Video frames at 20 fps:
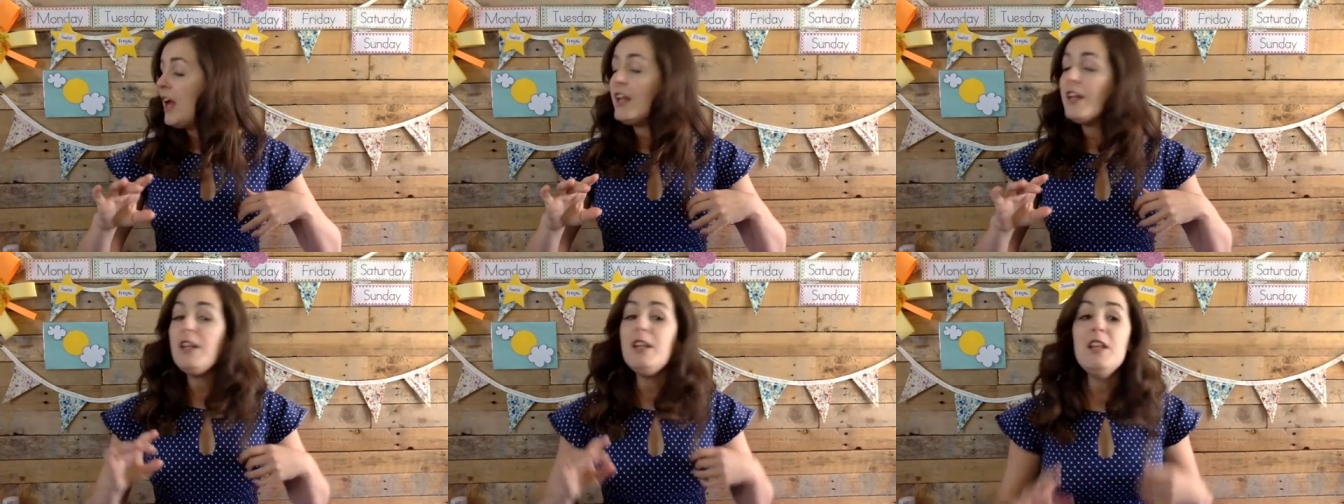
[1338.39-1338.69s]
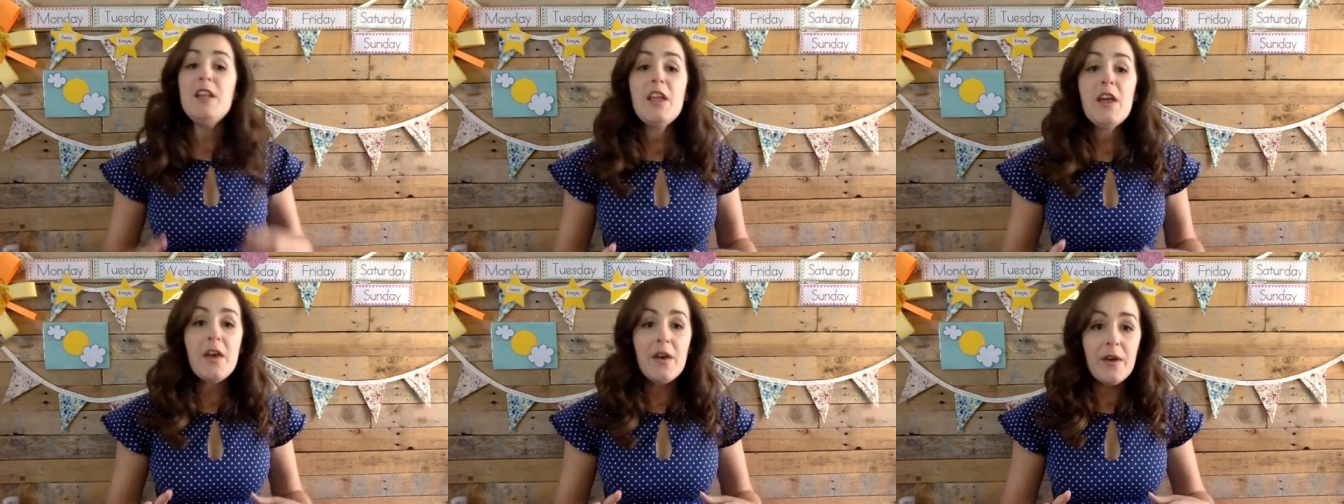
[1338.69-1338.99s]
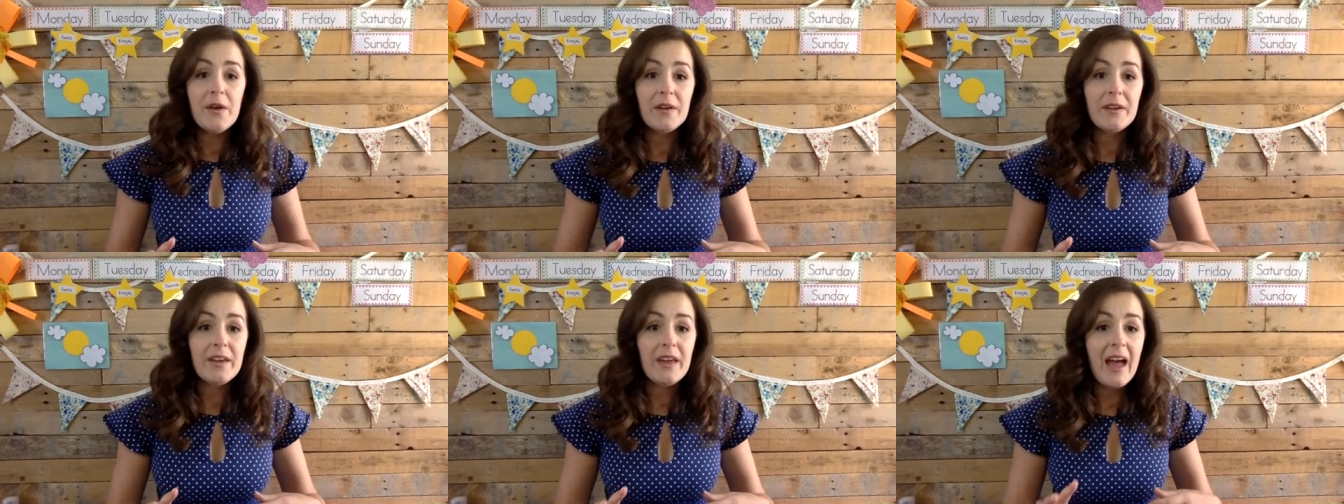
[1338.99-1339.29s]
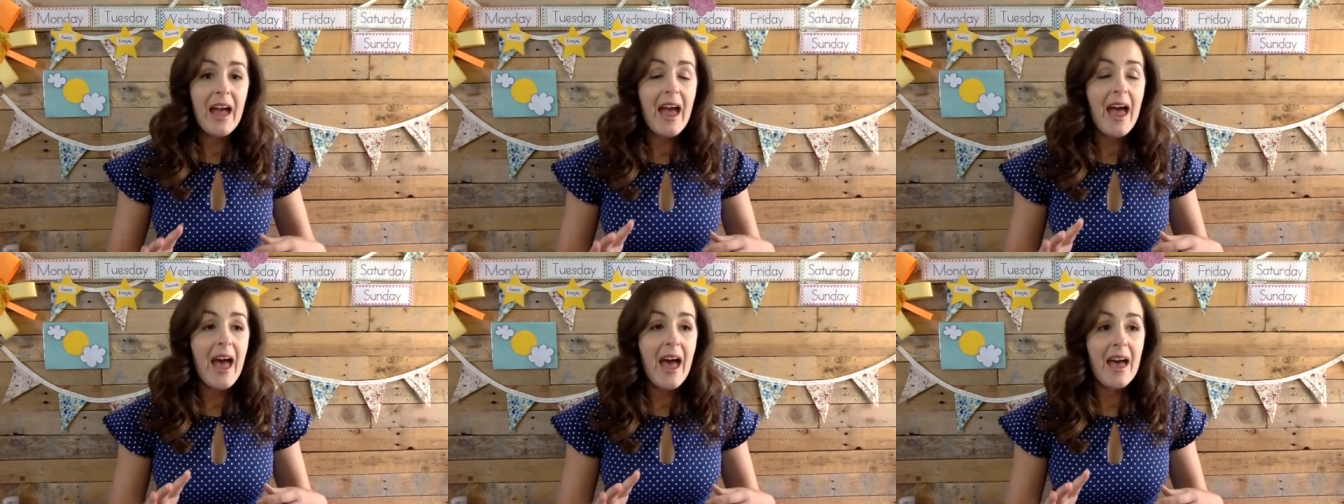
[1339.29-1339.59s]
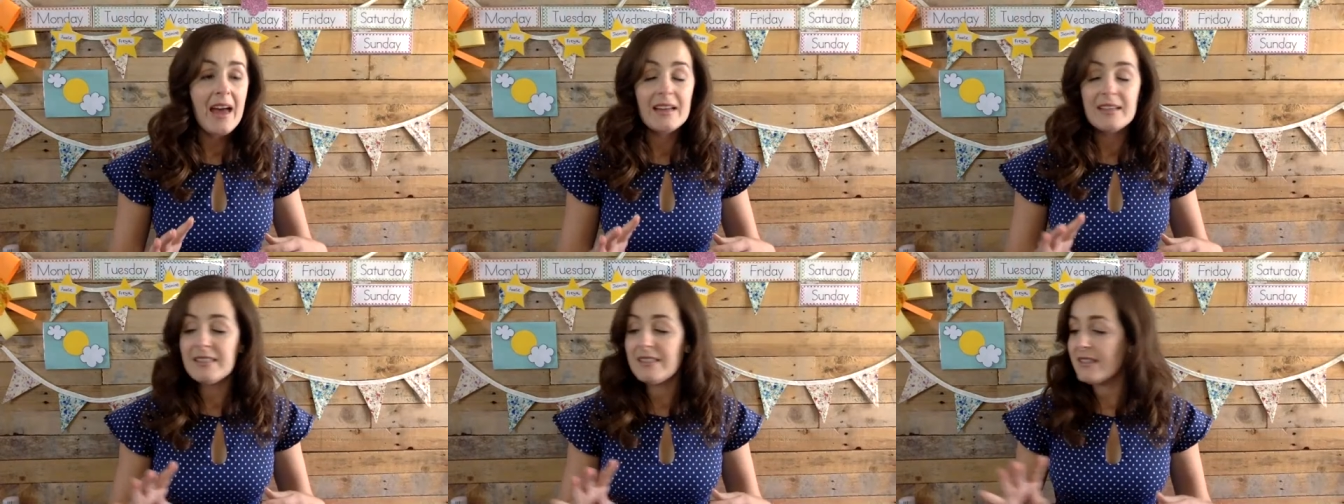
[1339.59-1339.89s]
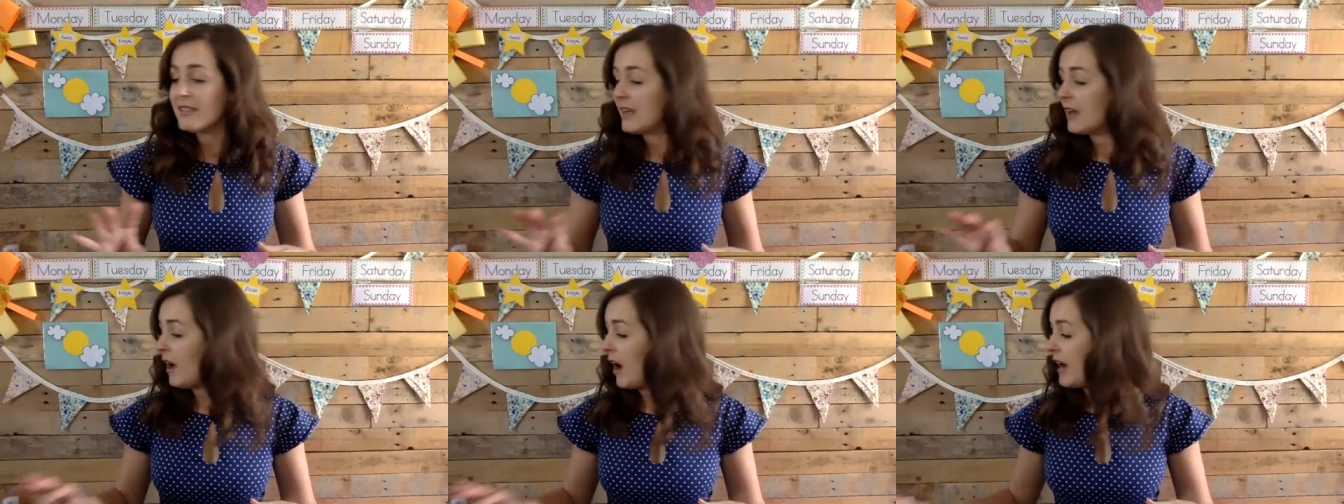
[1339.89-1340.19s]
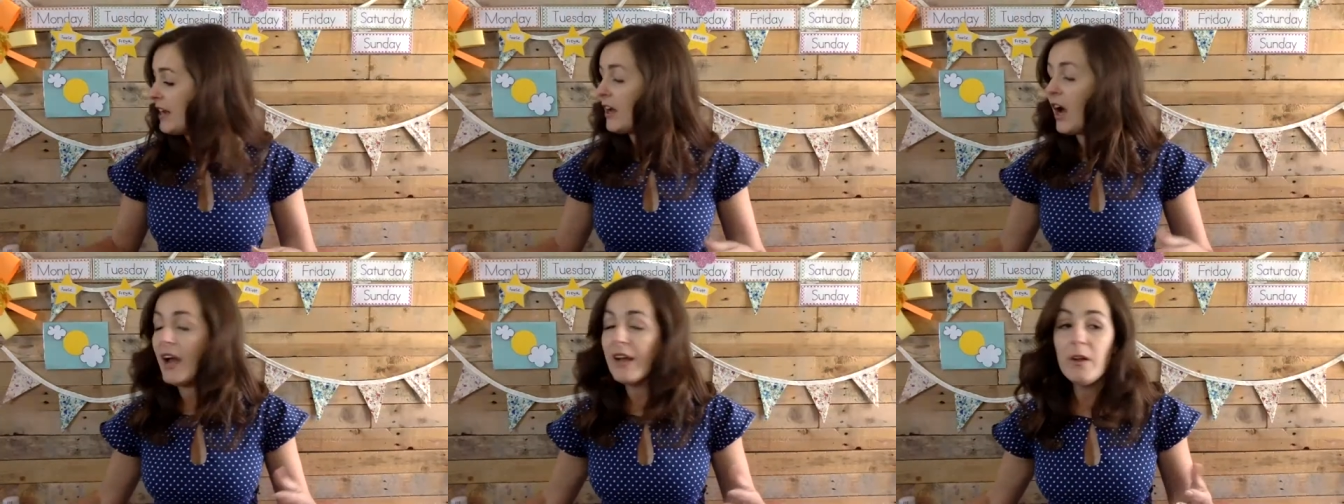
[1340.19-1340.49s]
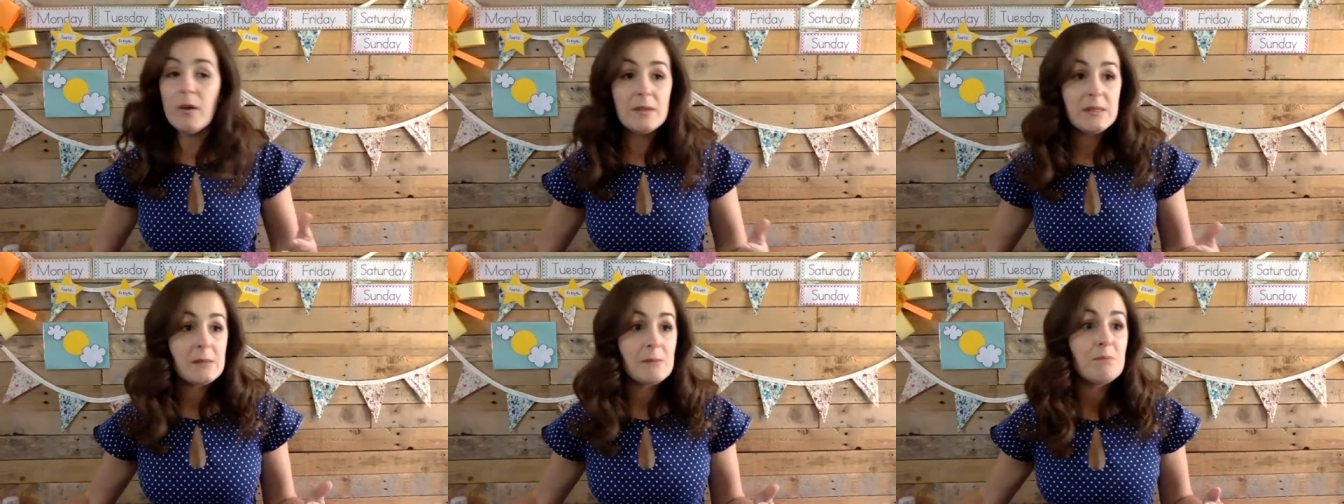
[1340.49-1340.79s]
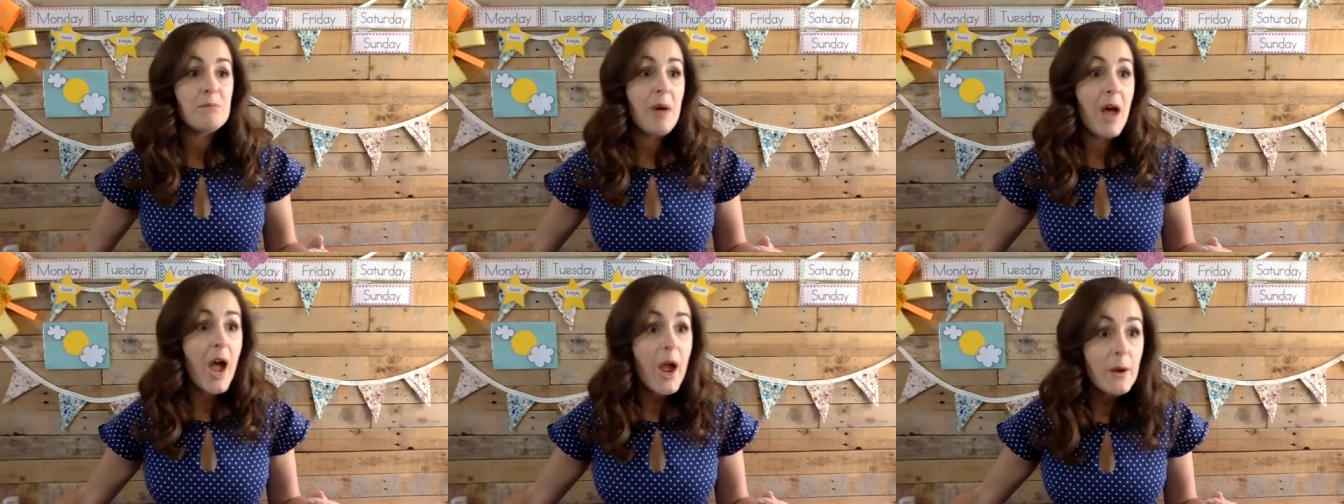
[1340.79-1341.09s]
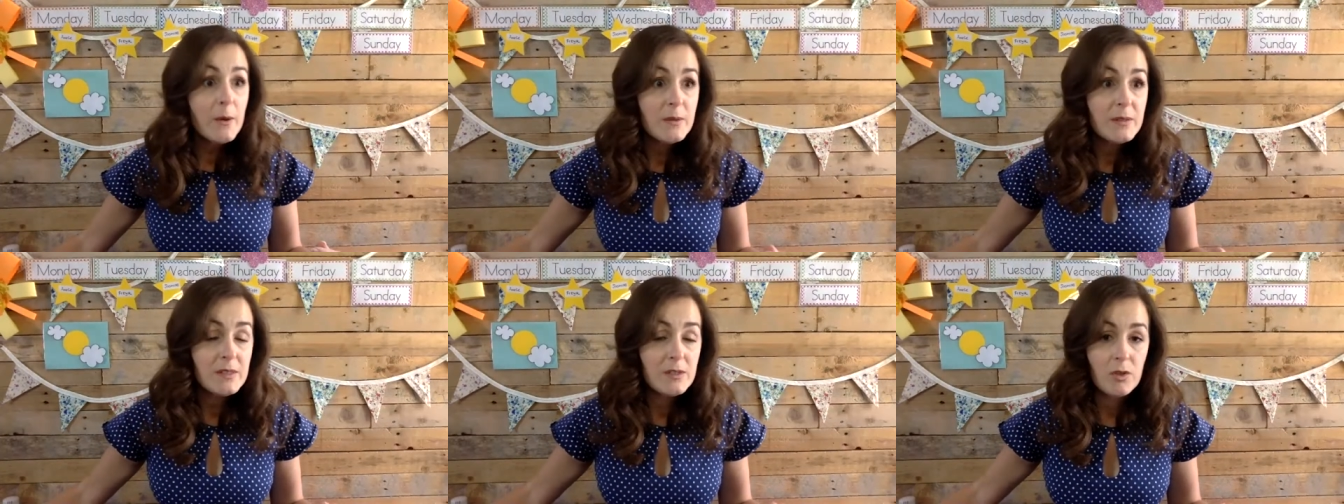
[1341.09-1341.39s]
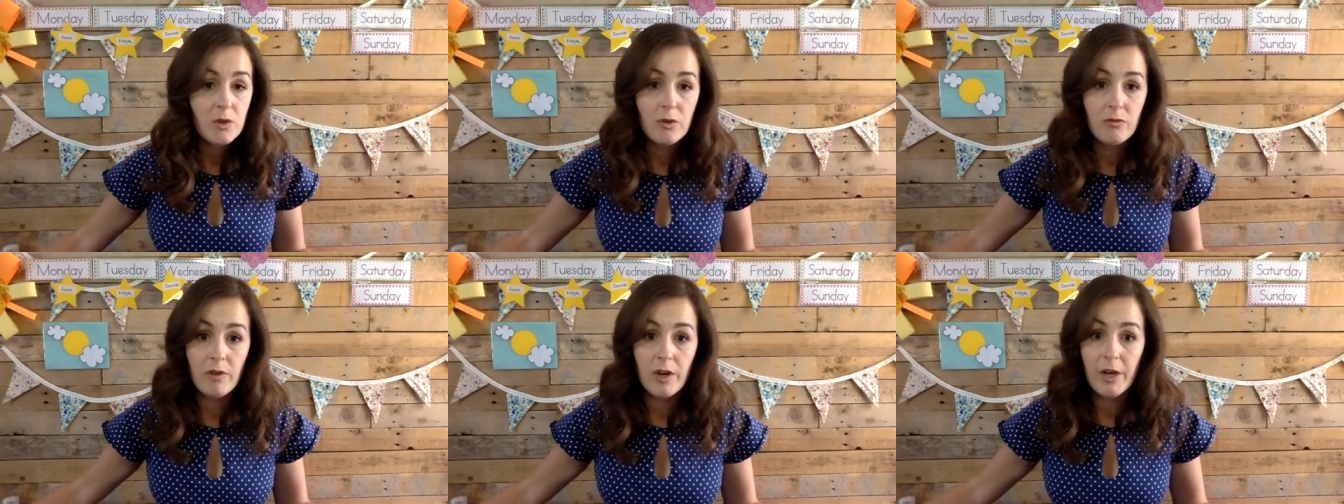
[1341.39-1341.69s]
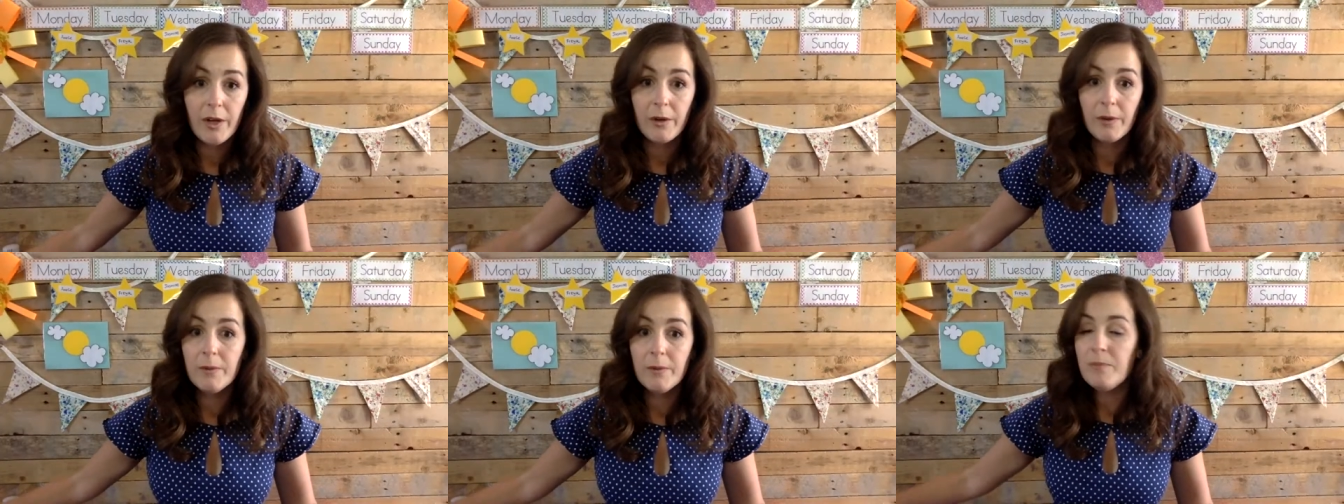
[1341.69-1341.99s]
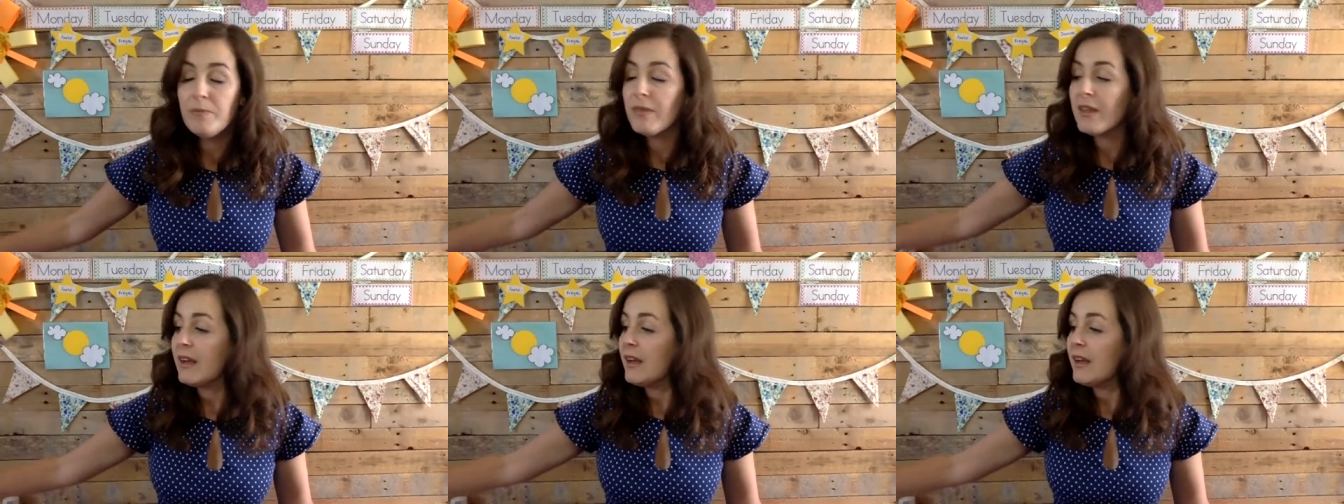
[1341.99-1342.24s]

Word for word: look at I, I got some post through